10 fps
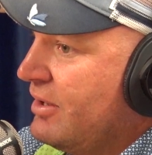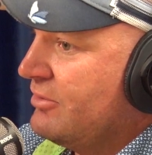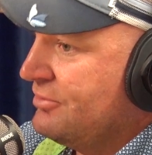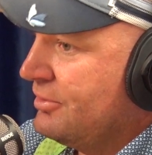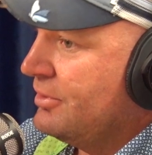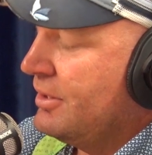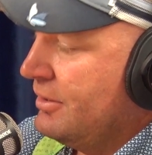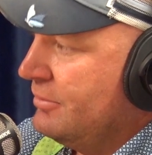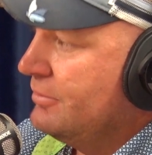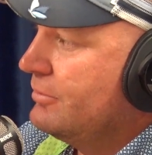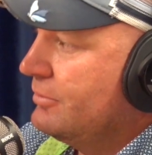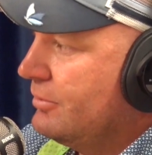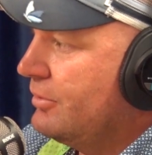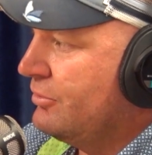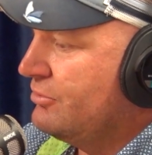face, let alone
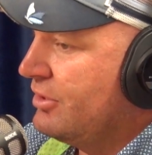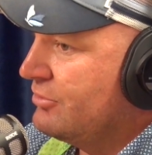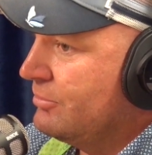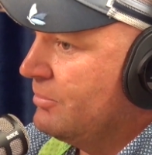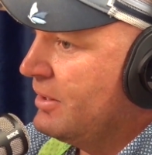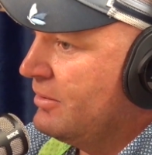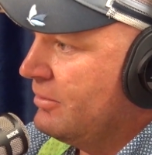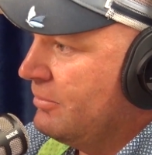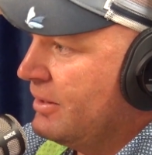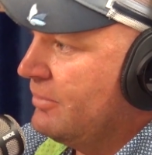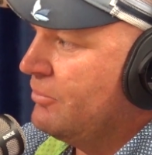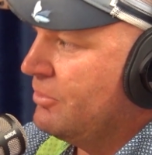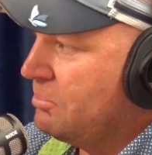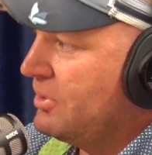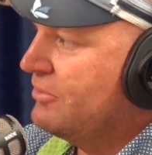on social media,
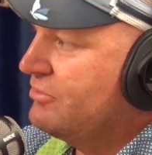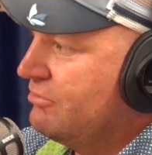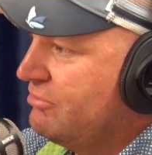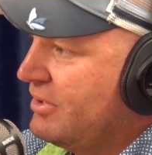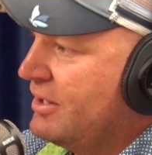about what parents have